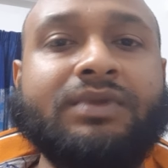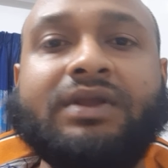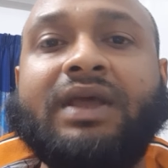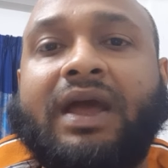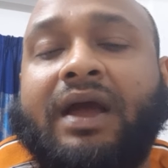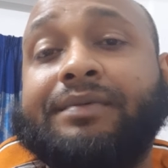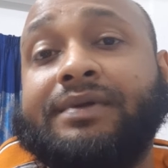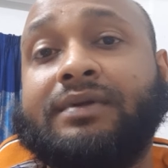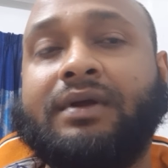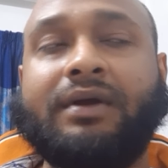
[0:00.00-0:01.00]
yeah, I
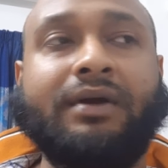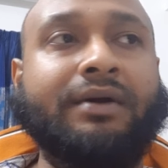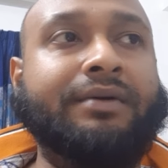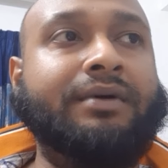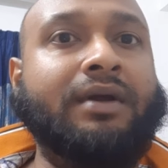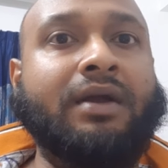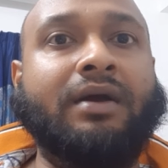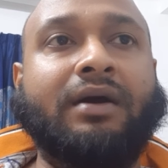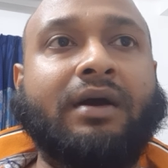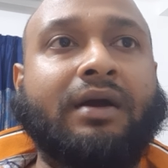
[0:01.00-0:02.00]
mean,
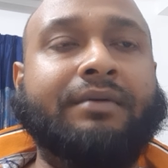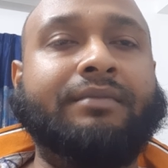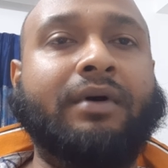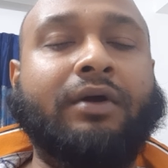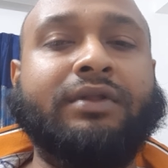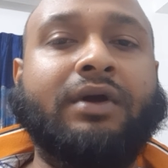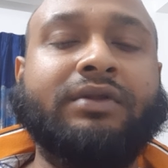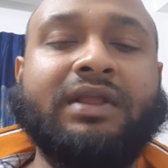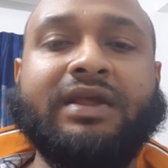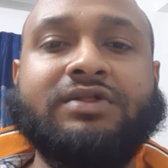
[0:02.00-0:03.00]
on
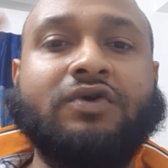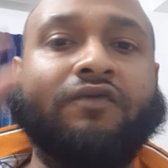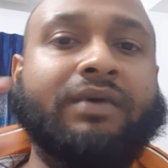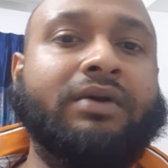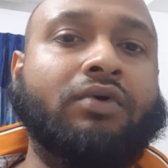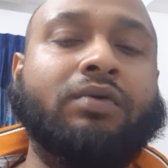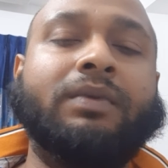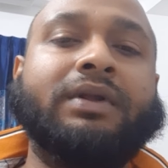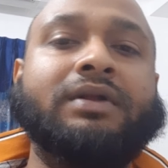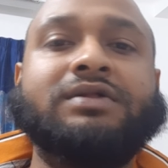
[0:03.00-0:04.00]
the list of my role
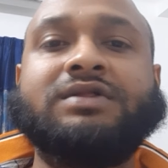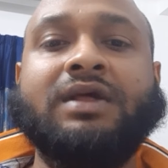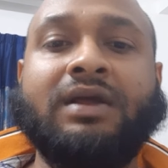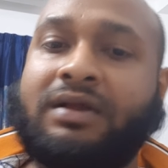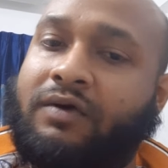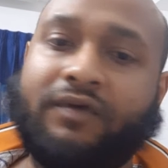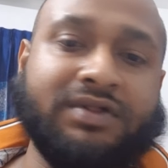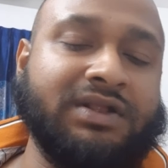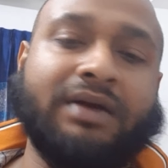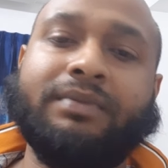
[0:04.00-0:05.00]
models,
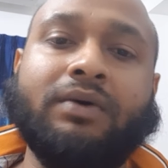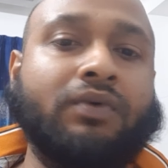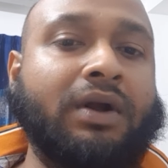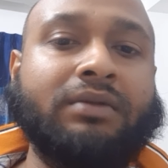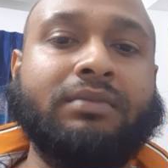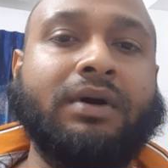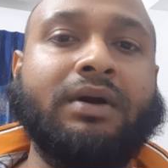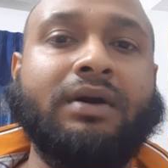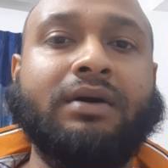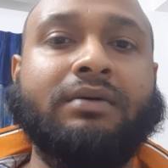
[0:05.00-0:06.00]
obviously number one,
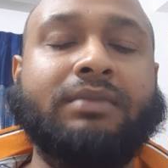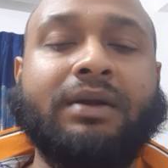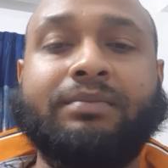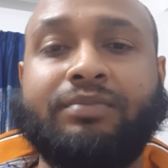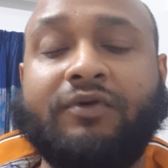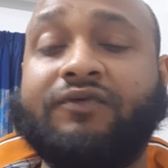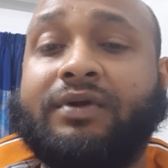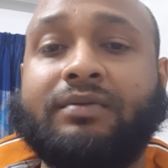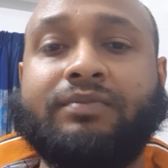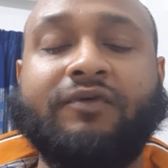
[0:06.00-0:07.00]
my
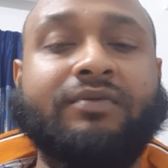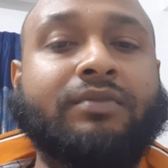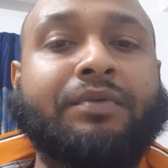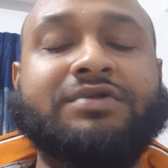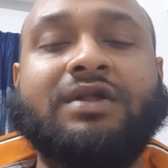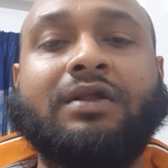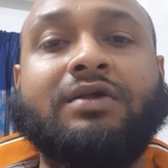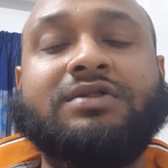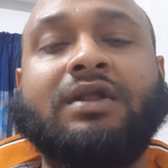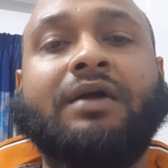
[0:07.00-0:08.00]
Prophet Muhammad Sallallahu
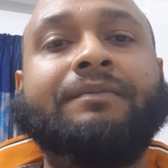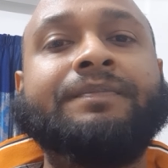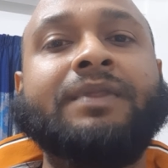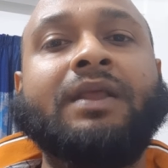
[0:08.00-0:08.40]
Alaihi Wasallam,